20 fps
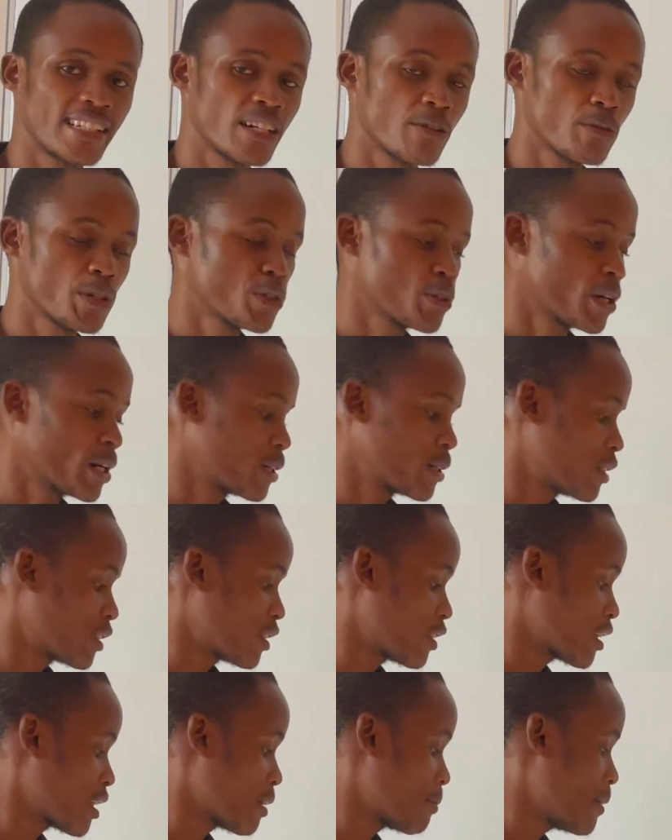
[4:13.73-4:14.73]
thing which we are going to
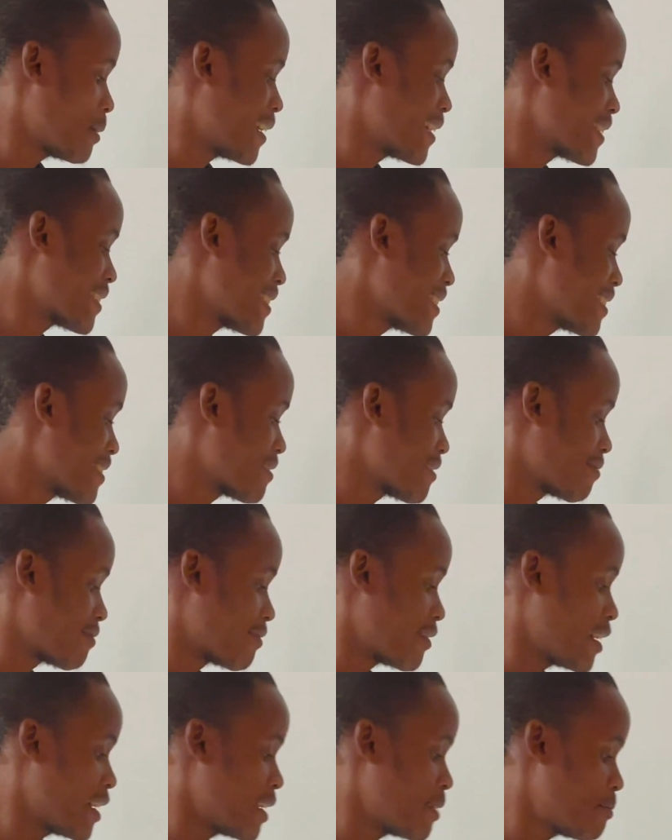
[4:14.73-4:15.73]
talk about is
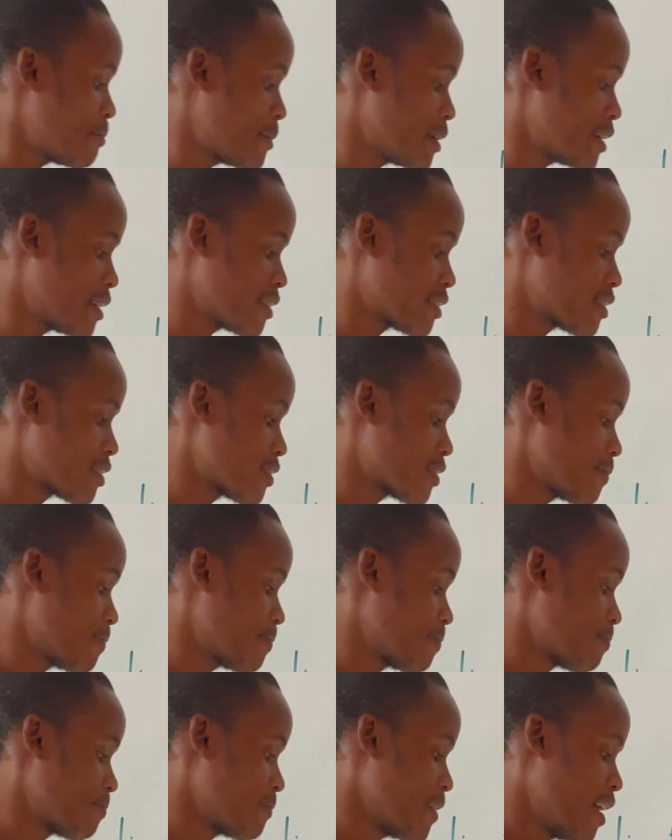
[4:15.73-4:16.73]
red meat.
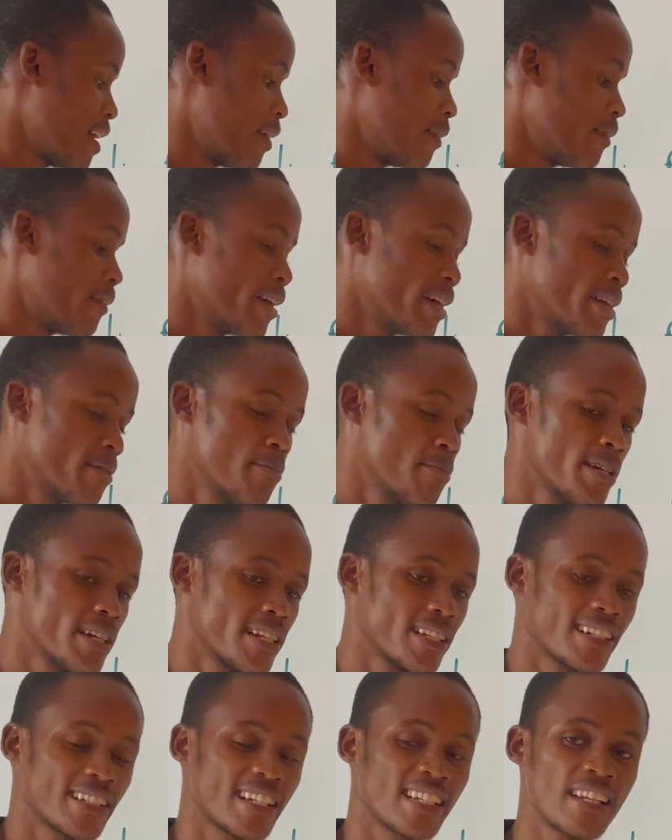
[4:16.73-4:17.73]
Red meat,
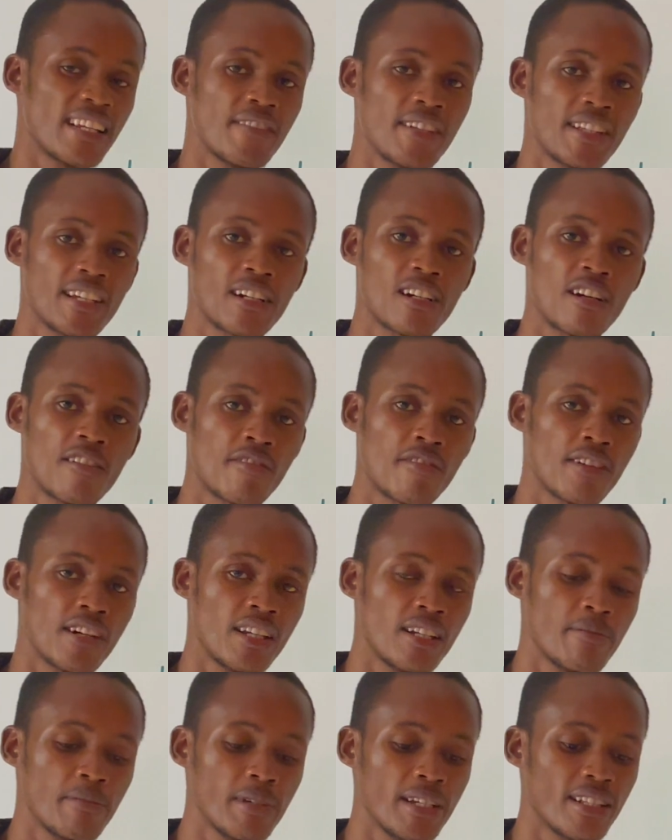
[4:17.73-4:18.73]
excessive intake of
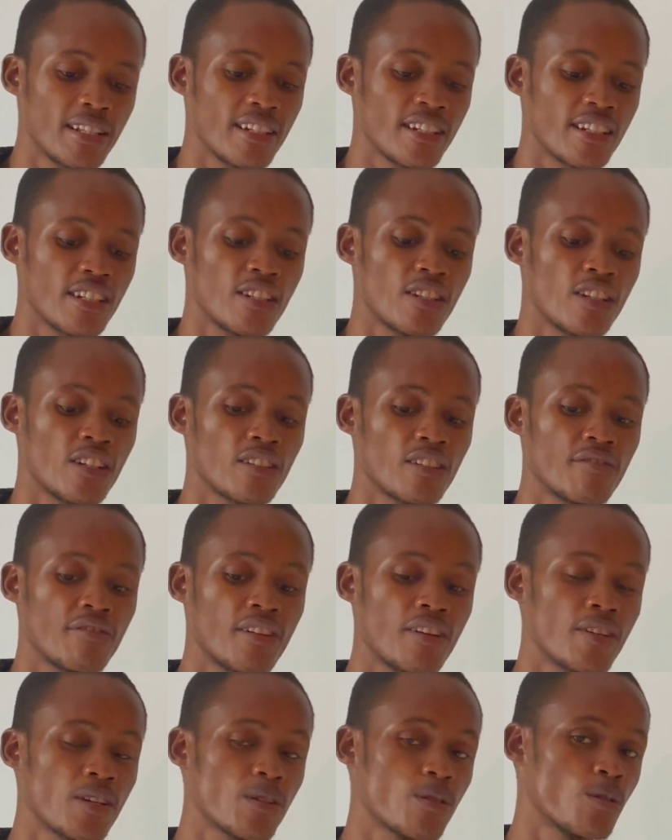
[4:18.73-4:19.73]
red meat is not
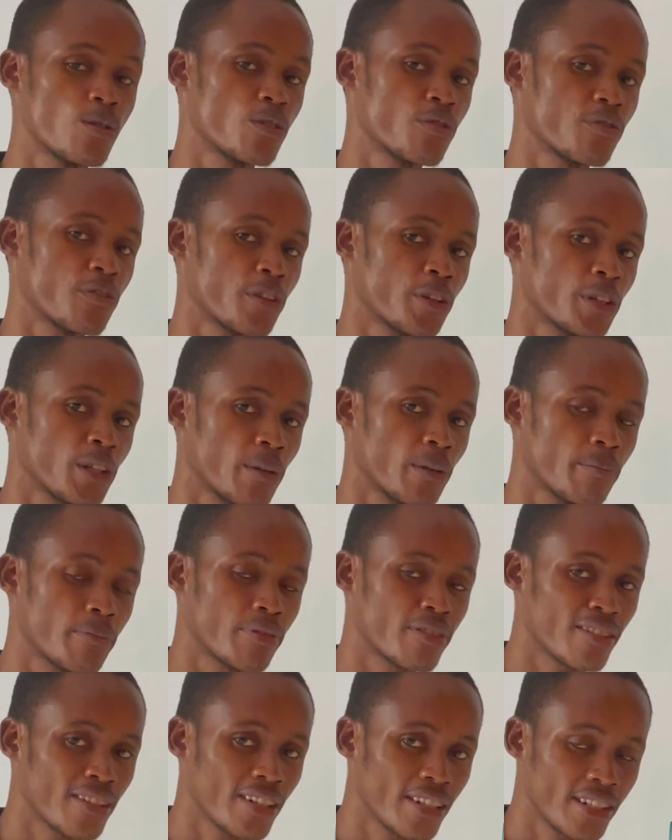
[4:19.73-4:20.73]
very good for your
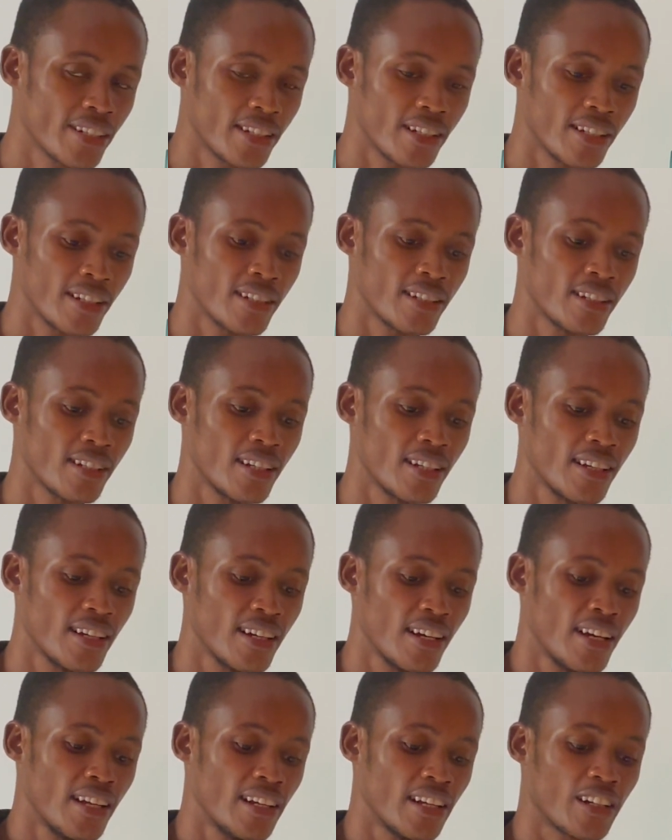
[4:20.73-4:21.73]
prostate.
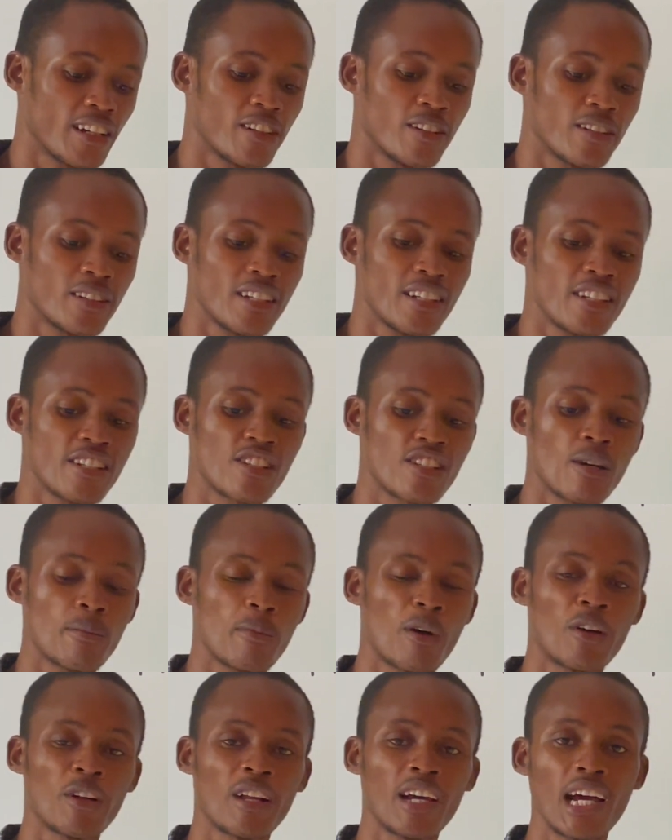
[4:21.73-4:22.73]
They contain some
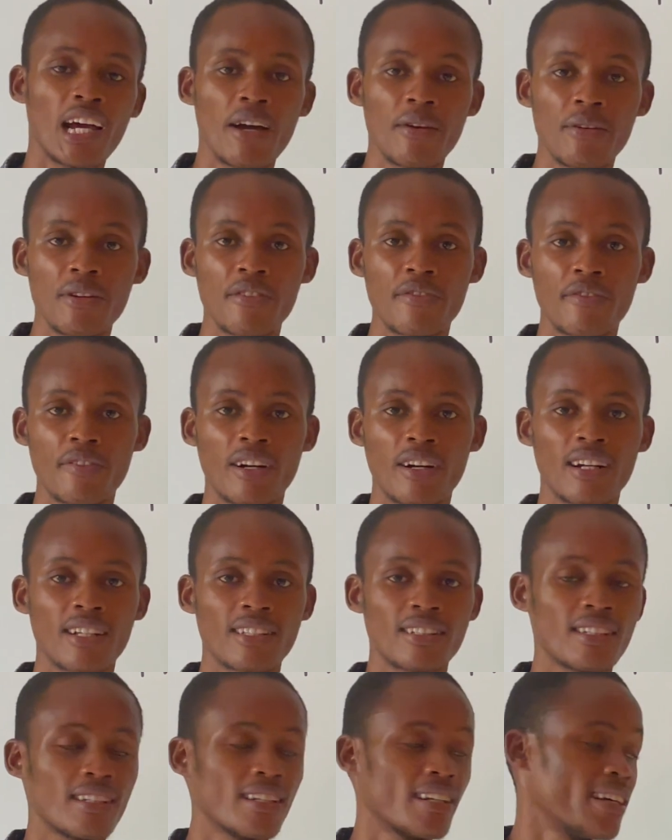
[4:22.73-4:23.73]
unhealthy
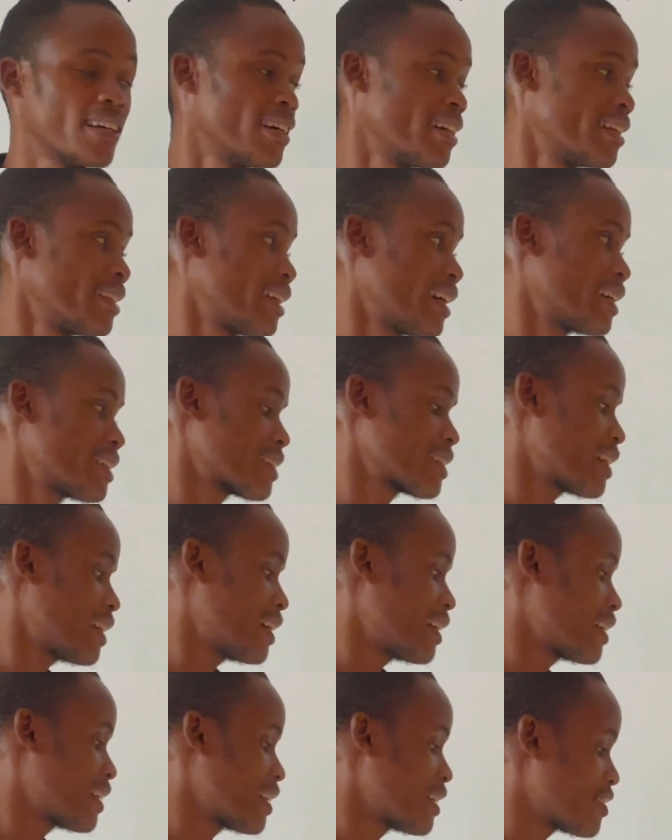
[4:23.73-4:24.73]
fat that
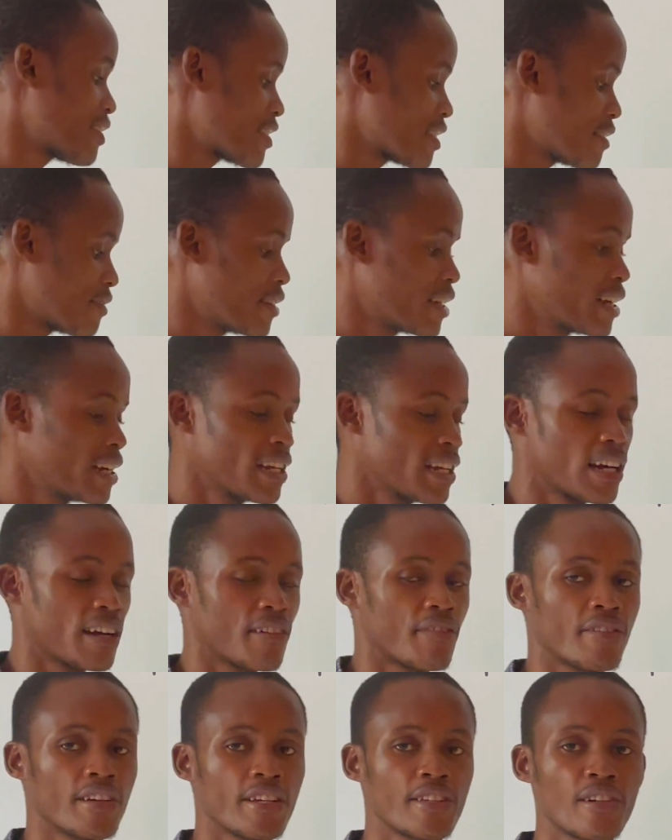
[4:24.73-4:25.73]
can severely
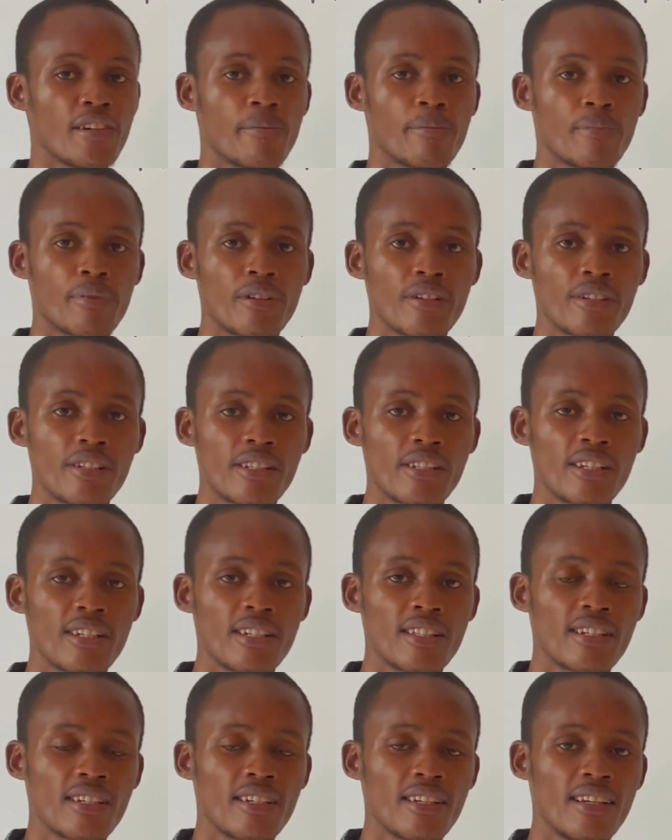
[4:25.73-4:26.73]
affect your
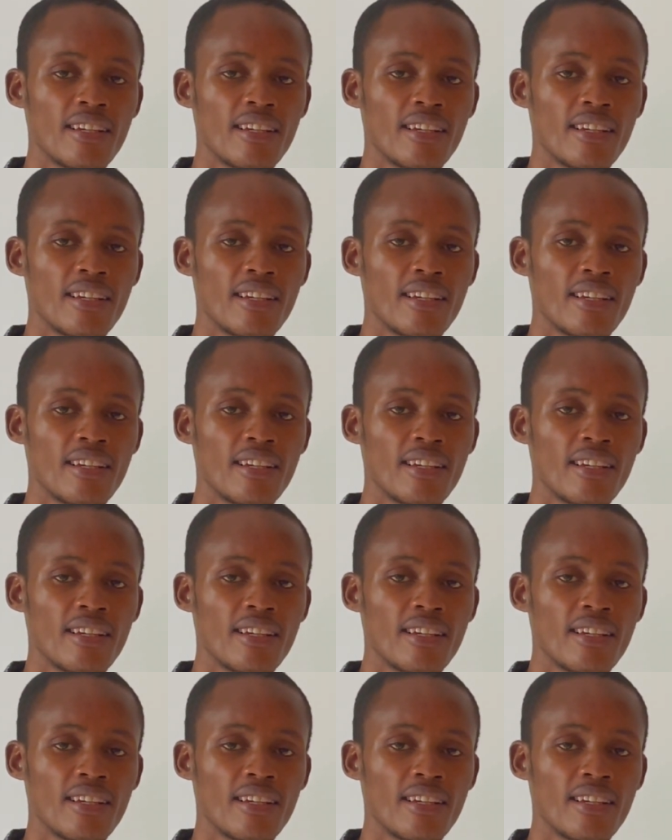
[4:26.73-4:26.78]
prostate,